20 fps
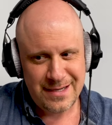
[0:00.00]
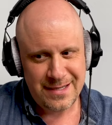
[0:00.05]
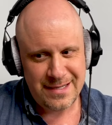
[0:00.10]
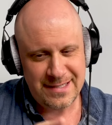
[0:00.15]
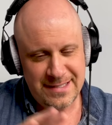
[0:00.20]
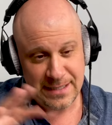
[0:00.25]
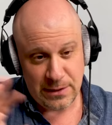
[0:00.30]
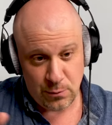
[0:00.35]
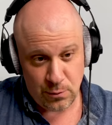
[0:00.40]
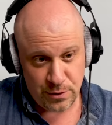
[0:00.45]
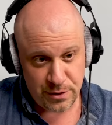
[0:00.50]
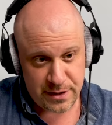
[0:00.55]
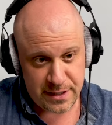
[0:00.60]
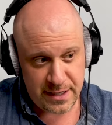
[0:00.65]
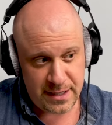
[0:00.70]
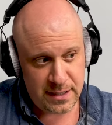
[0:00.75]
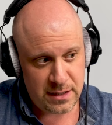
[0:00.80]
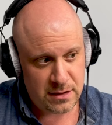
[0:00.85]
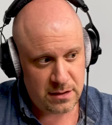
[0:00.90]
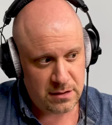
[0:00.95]
Is it
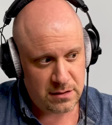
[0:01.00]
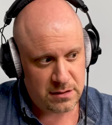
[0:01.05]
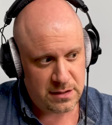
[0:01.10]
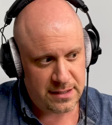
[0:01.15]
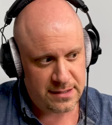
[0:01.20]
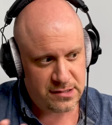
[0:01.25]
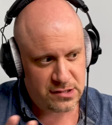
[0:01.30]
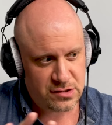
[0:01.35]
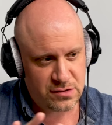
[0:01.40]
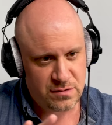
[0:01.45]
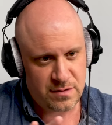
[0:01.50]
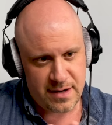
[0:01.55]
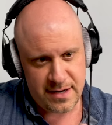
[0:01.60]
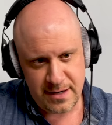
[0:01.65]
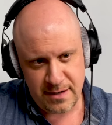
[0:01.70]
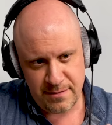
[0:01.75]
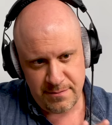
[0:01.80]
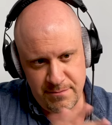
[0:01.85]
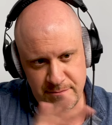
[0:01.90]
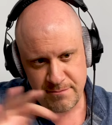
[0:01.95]
working? Let's try
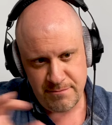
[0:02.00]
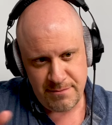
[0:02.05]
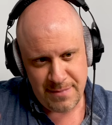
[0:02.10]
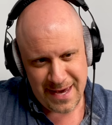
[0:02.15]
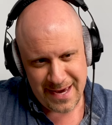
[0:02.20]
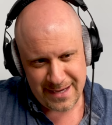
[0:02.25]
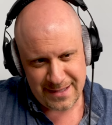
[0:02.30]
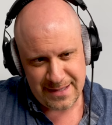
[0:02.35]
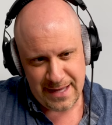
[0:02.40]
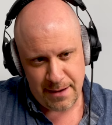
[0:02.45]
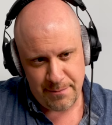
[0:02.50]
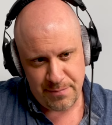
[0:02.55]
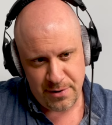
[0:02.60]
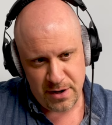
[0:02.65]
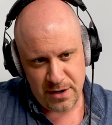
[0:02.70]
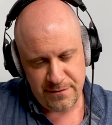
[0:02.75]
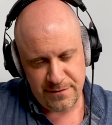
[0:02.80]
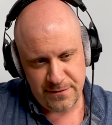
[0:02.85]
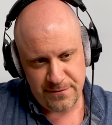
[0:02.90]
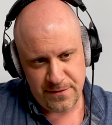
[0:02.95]
to make that
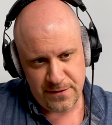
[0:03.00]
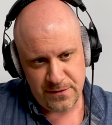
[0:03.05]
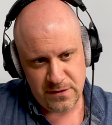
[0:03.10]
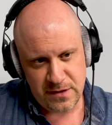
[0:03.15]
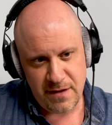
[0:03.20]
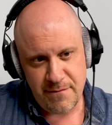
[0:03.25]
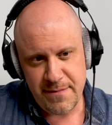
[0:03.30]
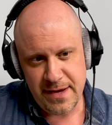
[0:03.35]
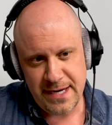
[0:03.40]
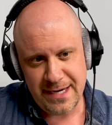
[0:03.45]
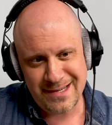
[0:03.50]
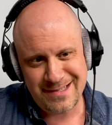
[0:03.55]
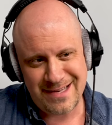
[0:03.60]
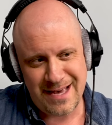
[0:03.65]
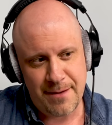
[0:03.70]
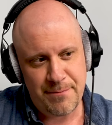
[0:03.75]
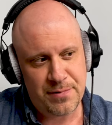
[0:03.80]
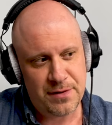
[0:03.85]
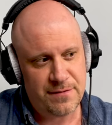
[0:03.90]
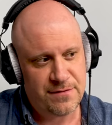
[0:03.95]
part of it fun. Give me an
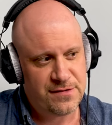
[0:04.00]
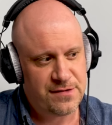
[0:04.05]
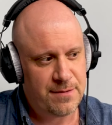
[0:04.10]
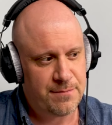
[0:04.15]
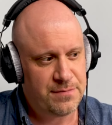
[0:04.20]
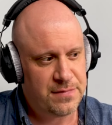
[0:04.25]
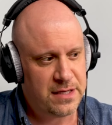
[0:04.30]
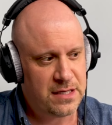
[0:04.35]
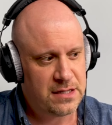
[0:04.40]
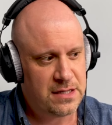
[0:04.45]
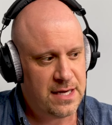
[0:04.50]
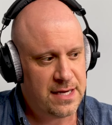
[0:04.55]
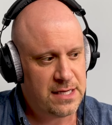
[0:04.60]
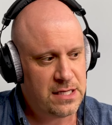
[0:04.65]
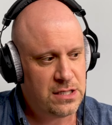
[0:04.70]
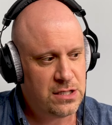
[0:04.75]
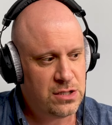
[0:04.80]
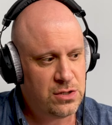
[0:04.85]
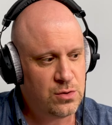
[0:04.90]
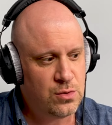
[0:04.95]
example of something that
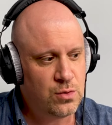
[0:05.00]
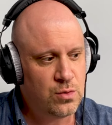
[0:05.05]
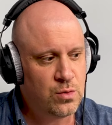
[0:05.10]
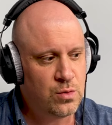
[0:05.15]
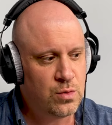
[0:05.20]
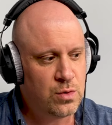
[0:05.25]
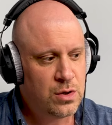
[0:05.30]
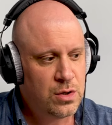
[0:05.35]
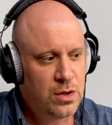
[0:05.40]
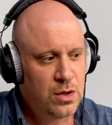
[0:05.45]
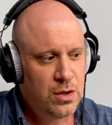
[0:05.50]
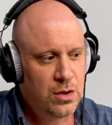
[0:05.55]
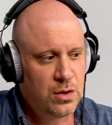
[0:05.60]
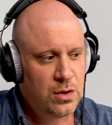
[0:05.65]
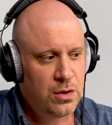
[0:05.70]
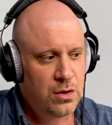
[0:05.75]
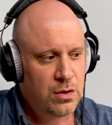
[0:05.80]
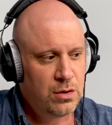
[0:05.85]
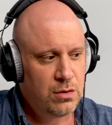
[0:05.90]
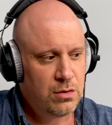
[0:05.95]
you
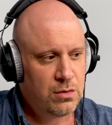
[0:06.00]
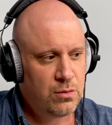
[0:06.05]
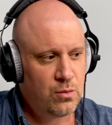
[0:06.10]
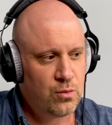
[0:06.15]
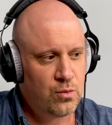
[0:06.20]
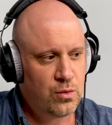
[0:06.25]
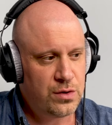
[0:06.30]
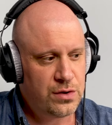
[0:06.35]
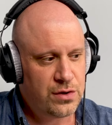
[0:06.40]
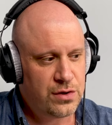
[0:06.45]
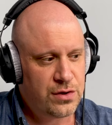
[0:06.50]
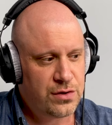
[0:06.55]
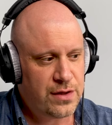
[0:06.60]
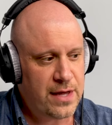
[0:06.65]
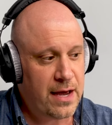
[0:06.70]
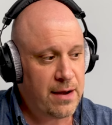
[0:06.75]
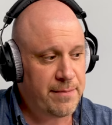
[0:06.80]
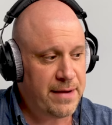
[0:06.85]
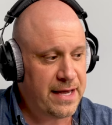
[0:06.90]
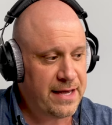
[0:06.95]
would
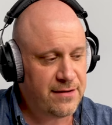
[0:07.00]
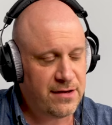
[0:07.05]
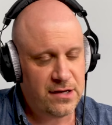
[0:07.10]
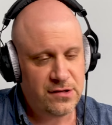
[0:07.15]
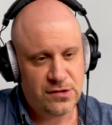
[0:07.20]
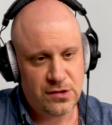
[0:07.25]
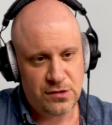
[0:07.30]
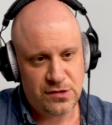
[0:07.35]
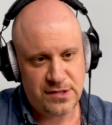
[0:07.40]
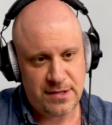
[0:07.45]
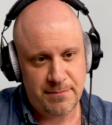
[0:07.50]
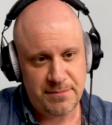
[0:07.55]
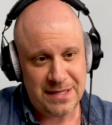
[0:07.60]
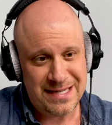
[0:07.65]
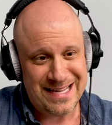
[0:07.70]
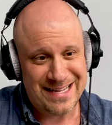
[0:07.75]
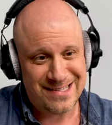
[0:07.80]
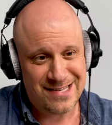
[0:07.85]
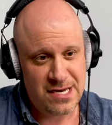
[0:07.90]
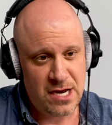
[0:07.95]
think, I mean, is there something
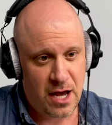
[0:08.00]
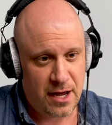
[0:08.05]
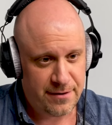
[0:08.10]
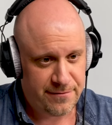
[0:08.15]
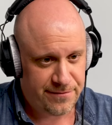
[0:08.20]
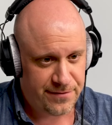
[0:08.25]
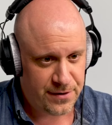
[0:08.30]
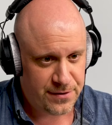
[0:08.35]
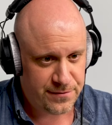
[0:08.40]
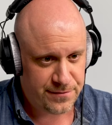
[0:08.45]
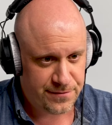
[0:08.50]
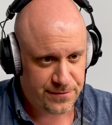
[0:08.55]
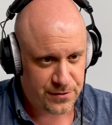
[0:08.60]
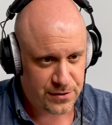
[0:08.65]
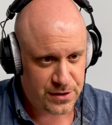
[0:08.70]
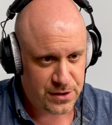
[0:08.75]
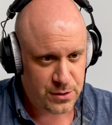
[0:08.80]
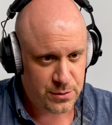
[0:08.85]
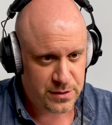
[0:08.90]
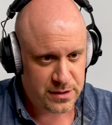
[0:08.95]
that's not fun for
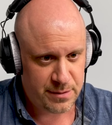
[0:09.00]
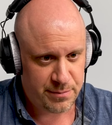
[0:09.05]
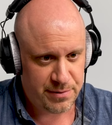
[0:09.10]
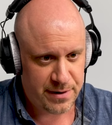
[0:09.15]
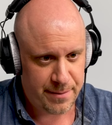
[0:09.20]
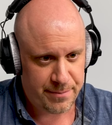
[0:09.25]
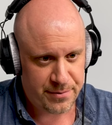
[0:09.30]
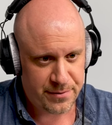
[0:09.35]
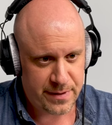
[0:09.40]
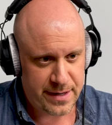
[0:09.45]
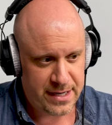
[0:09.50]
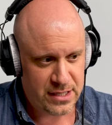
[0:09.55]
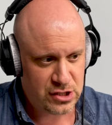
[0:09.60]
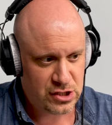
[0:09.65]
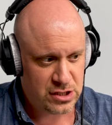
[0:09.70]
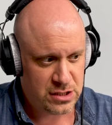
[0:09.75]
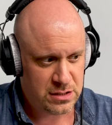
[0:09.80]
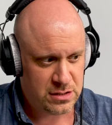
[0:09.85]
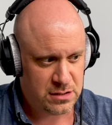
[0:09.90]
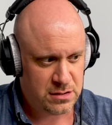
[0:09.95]
you in the
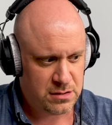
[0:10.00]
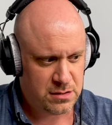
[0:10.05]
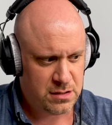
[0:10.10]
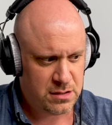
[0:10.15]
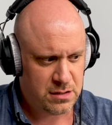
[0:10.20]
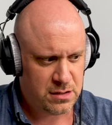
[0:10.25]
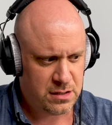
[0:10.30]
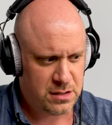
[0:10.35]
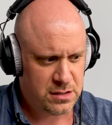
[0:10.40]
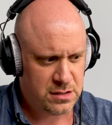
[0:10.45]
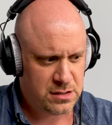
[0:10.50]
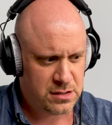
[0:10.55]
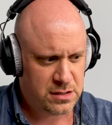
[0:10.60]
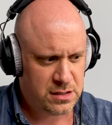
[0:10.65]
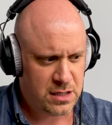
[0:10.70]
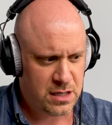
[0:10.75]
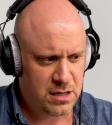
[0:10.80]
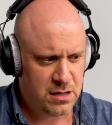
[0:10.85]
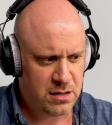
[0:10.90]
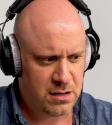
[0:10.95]
preparation? Is
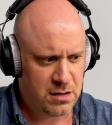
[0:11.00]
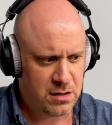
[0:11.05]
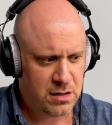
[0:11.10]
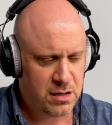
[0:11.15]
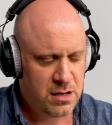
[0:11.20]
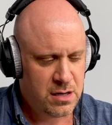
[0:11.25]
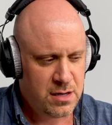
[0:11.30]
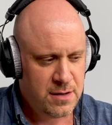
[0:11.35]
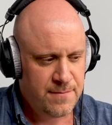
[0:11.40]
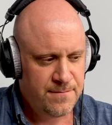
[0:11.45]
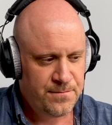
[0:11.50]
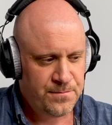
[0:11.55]
there,